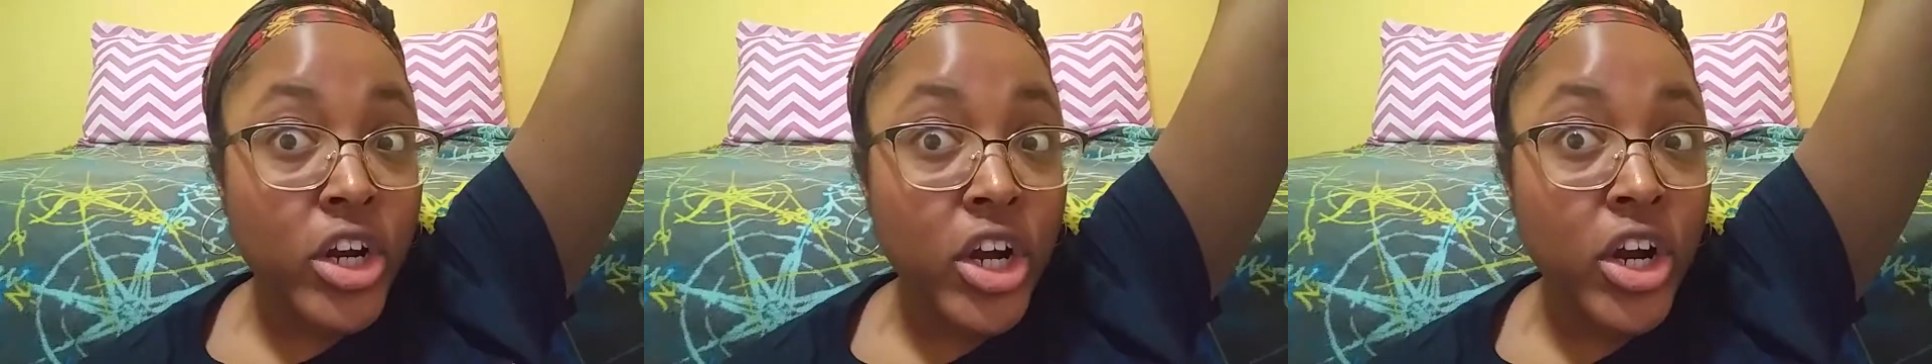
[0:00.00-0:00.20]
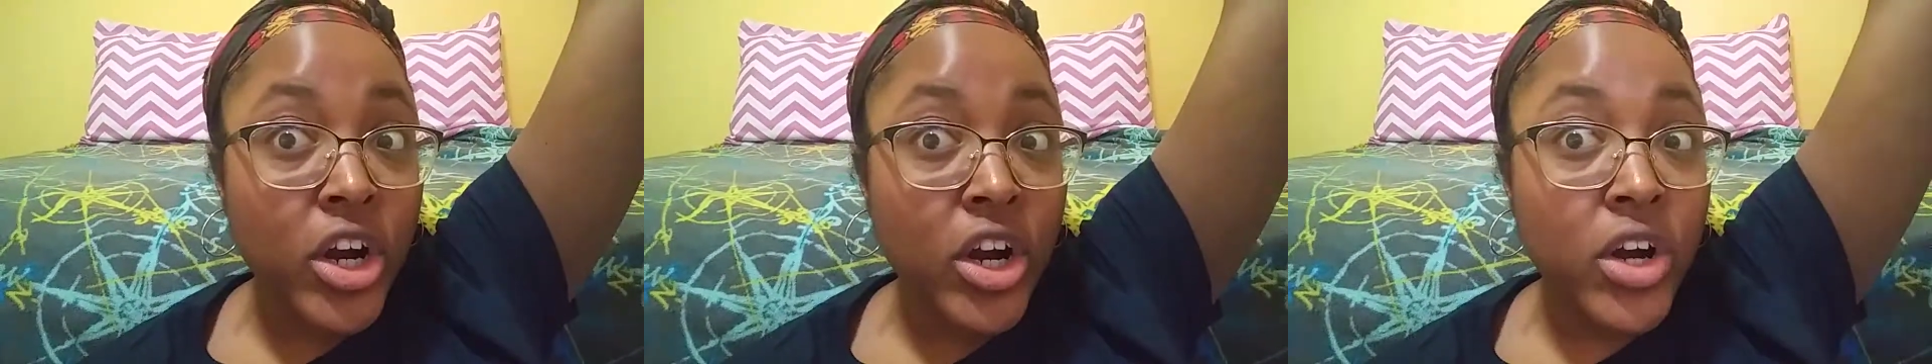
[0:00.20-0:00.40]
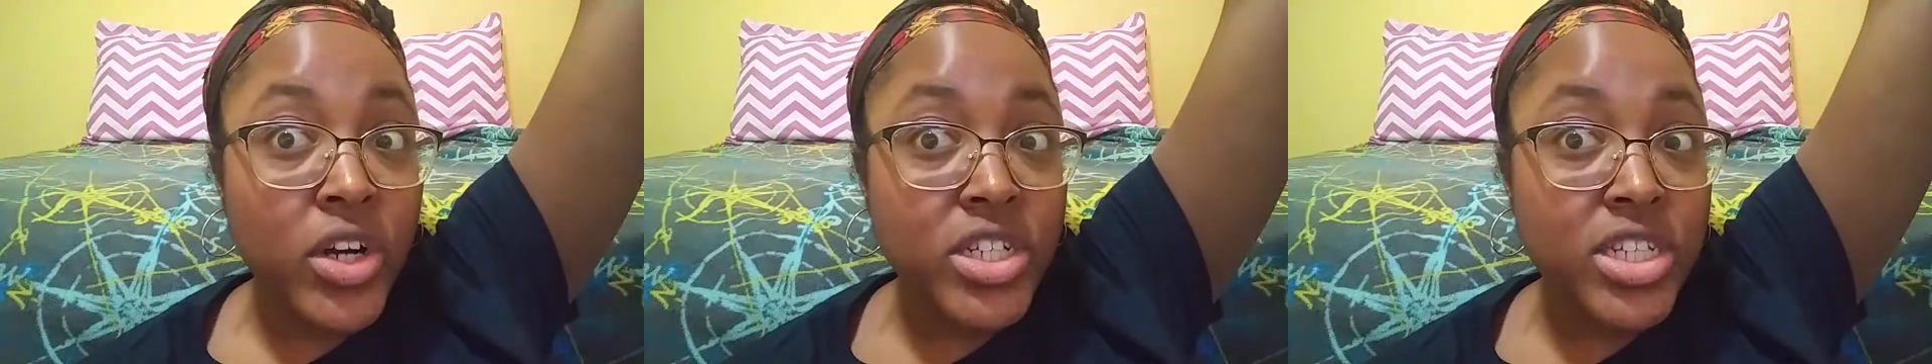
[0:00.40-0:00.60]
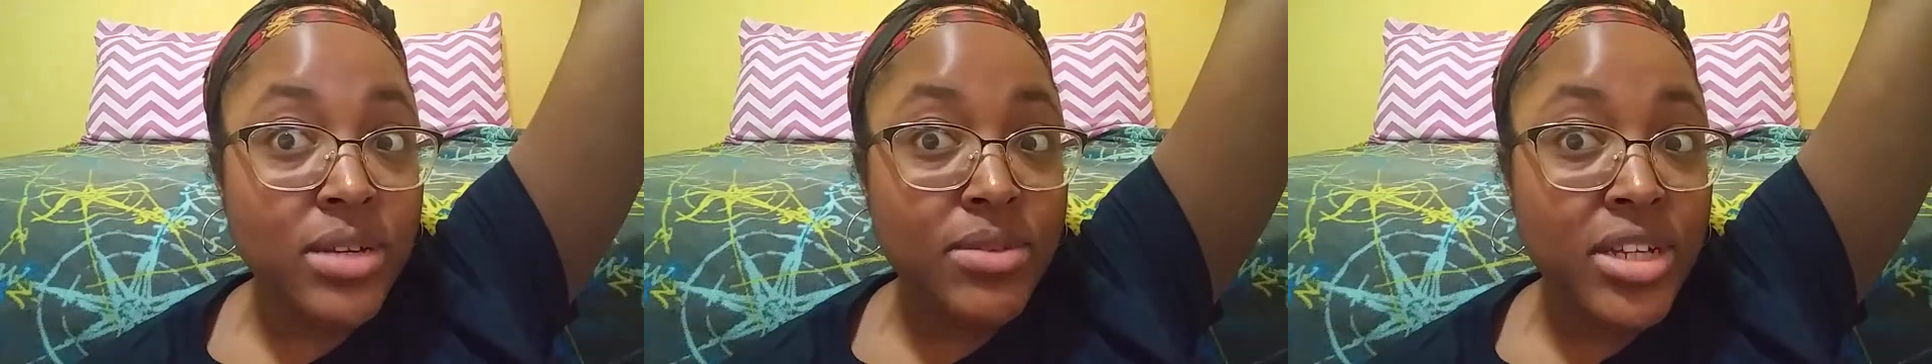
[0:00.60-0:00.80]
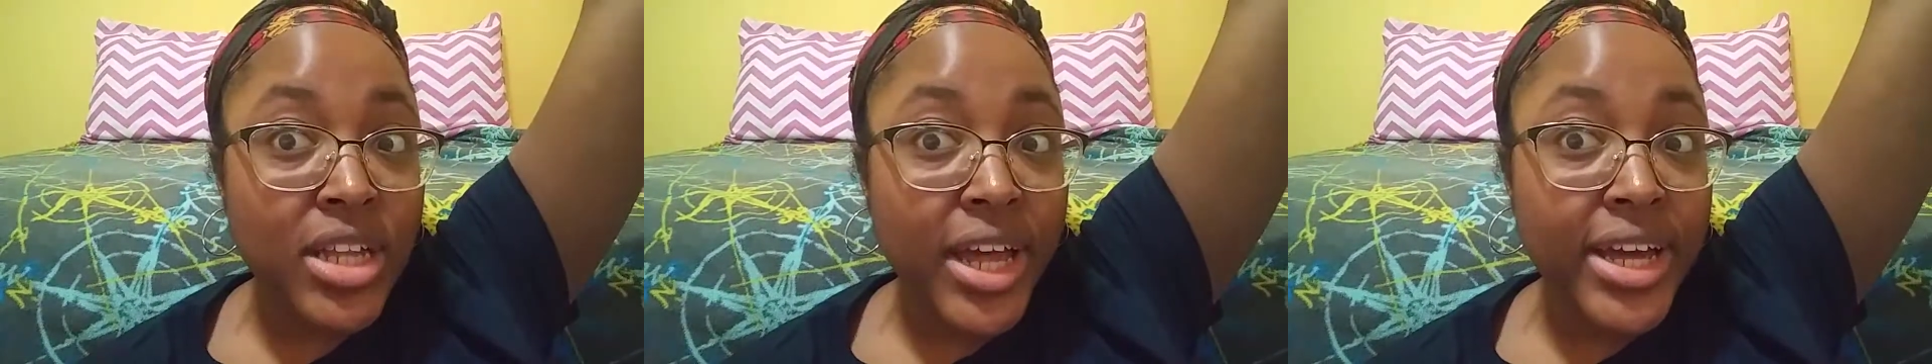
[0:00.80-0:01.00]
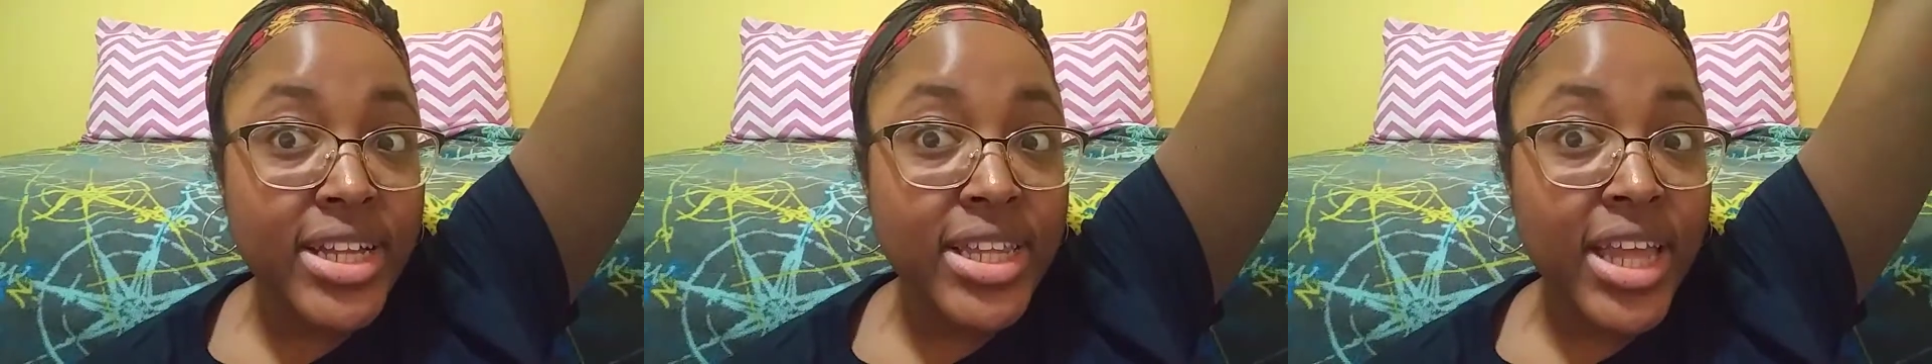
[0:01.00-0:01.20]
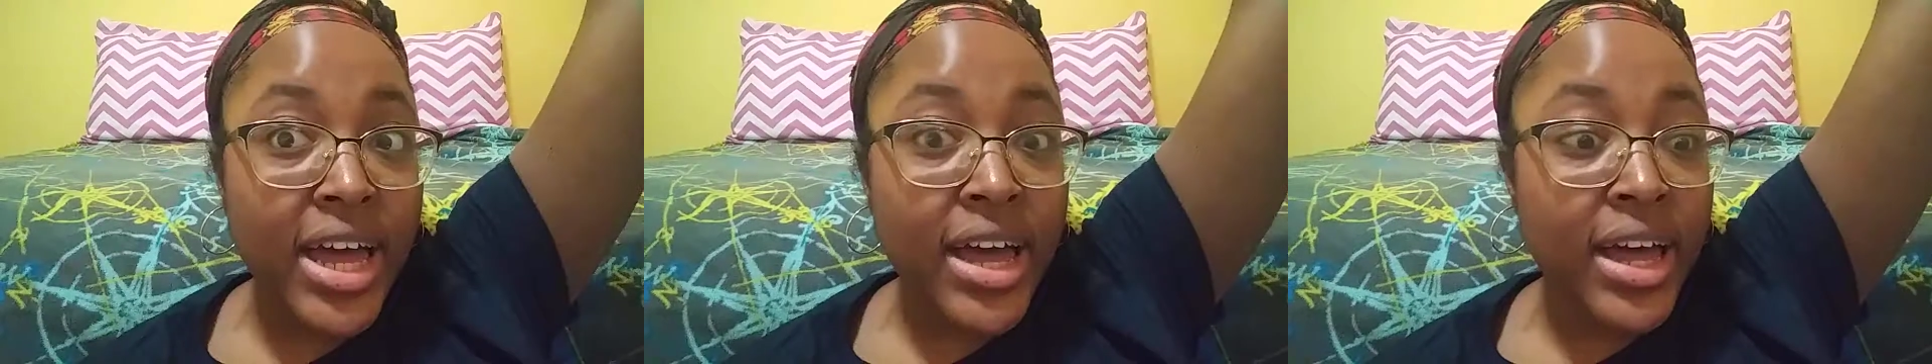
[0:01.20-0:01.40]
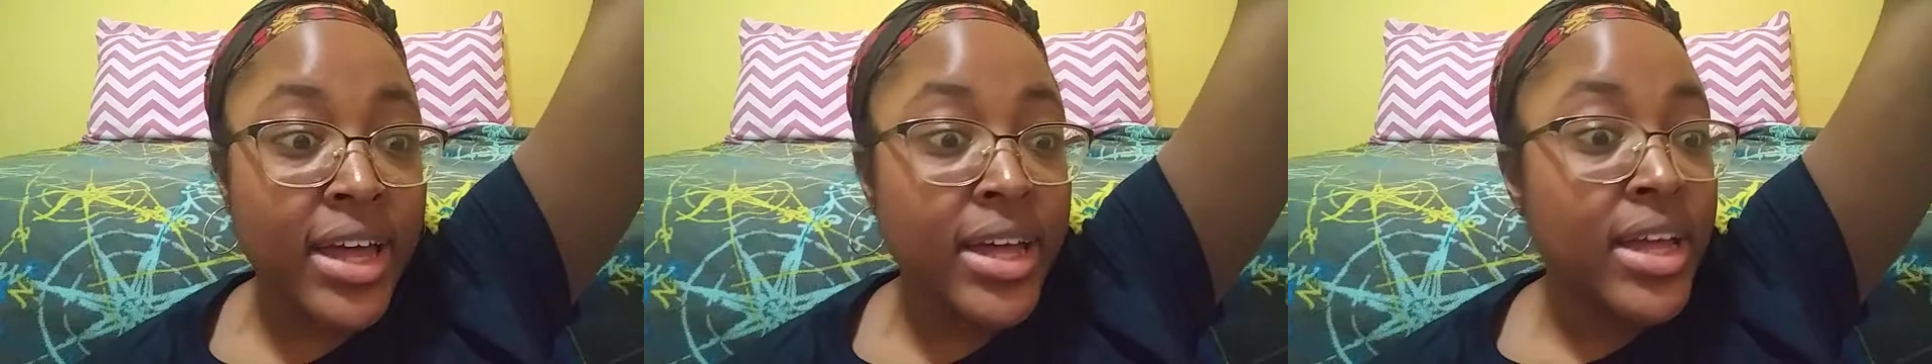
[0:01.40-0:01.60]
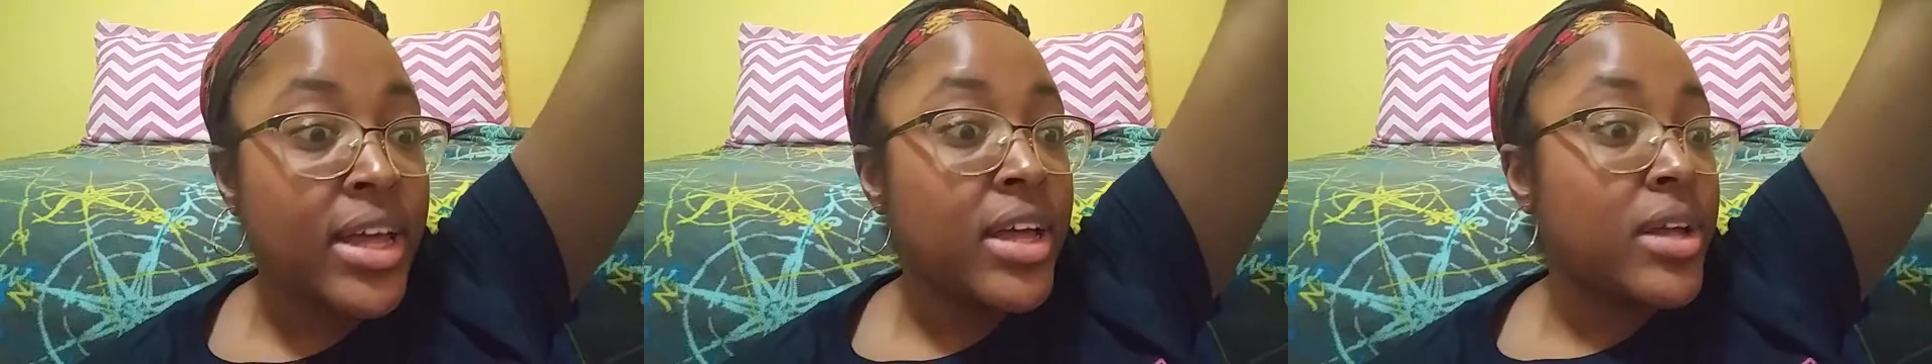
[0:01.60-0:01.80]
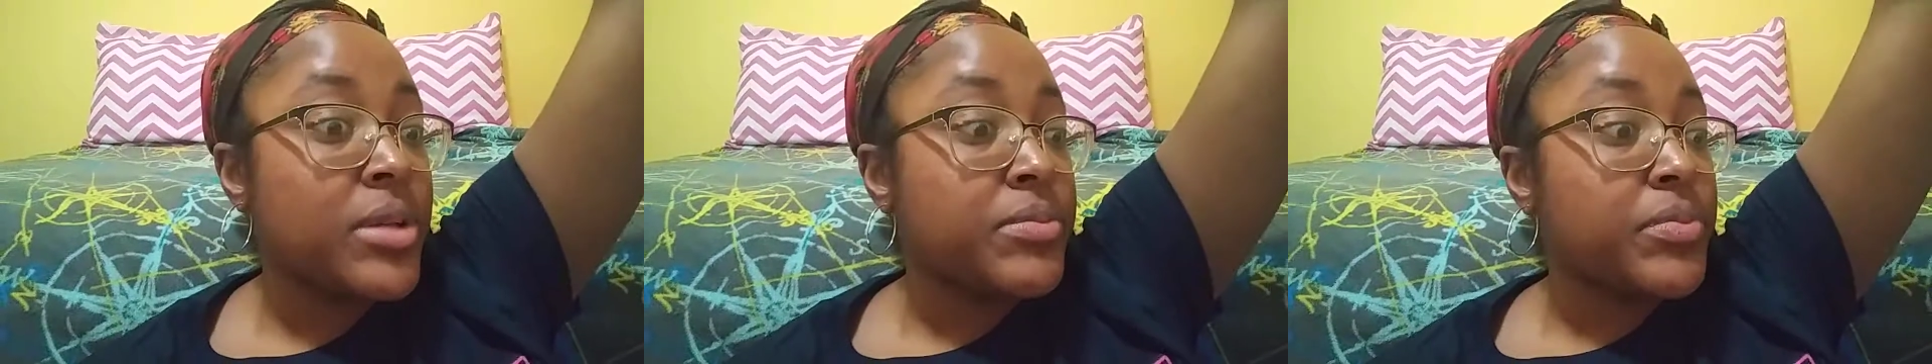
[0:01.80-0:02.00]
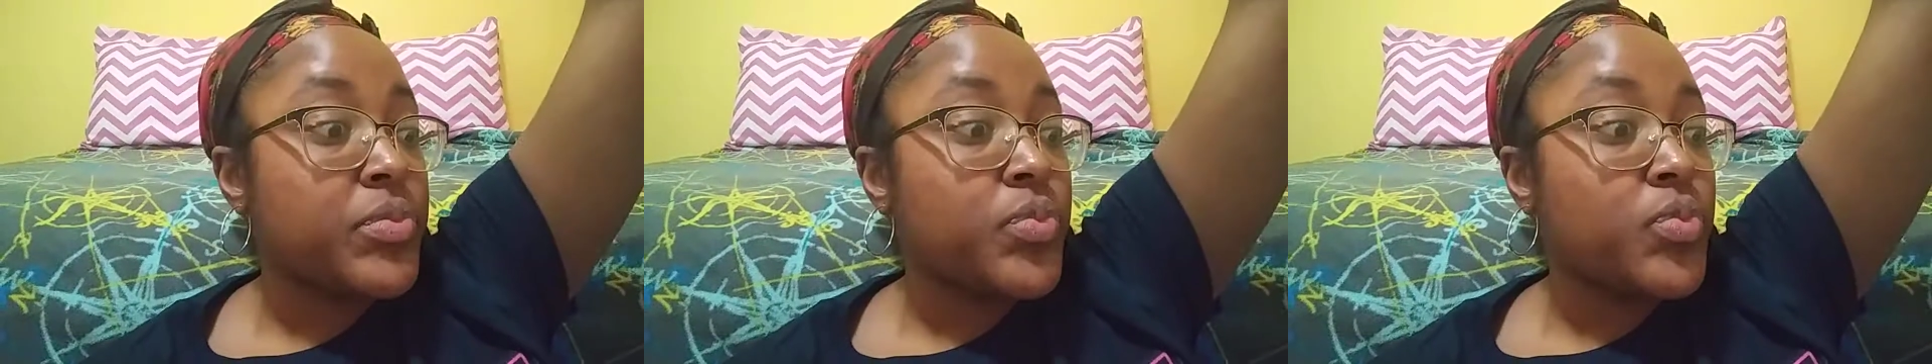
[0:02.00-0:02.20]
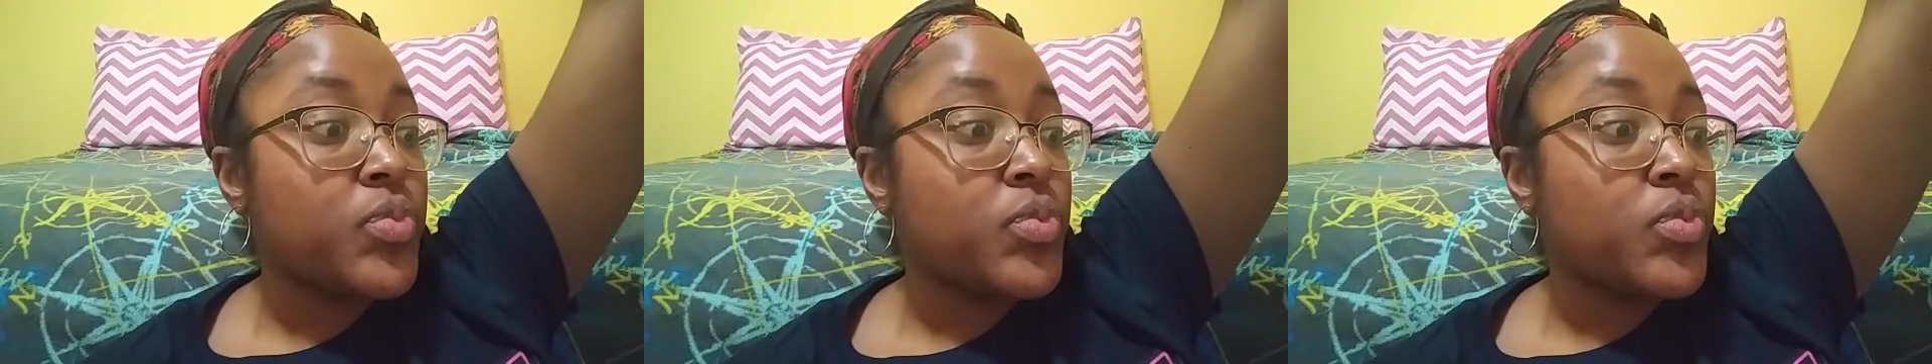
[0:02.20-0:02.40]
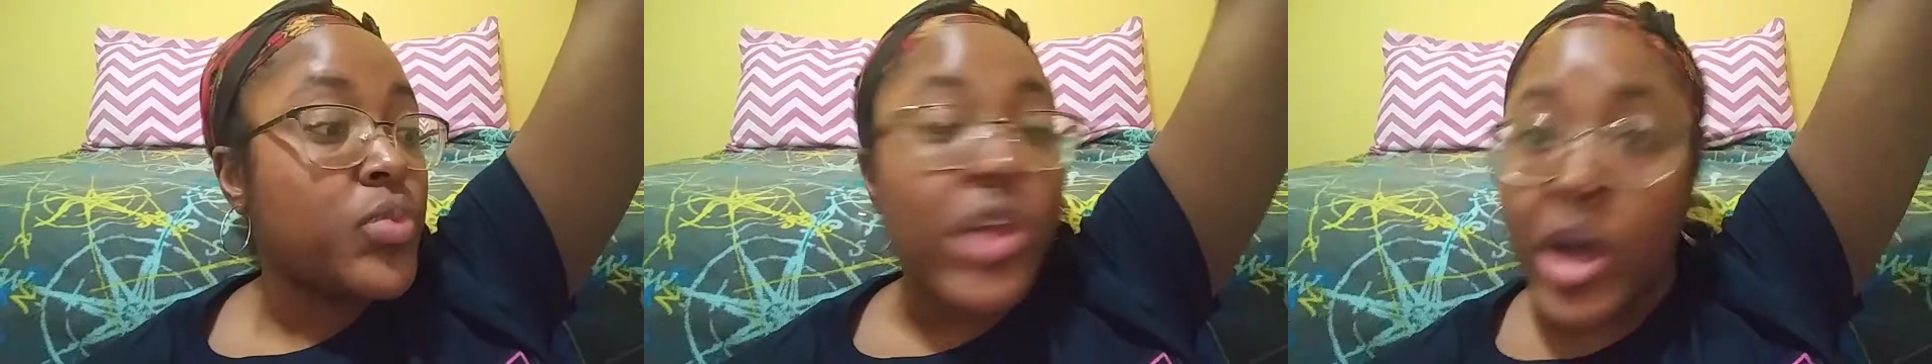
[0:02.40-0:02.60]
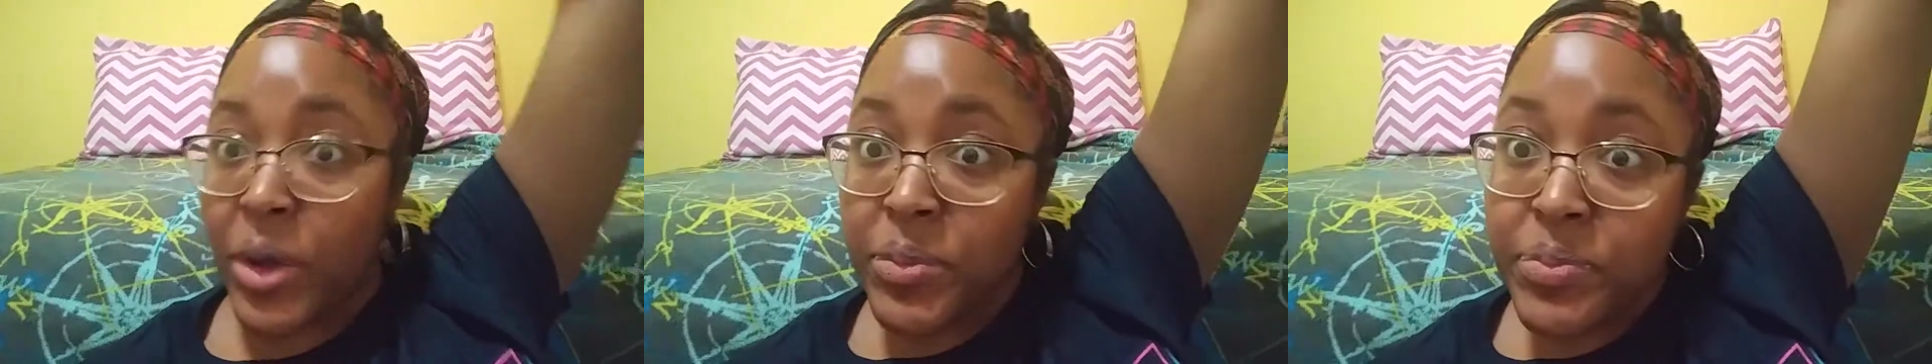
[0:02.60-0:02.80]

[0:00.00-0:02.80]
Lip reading: her or something like that. No.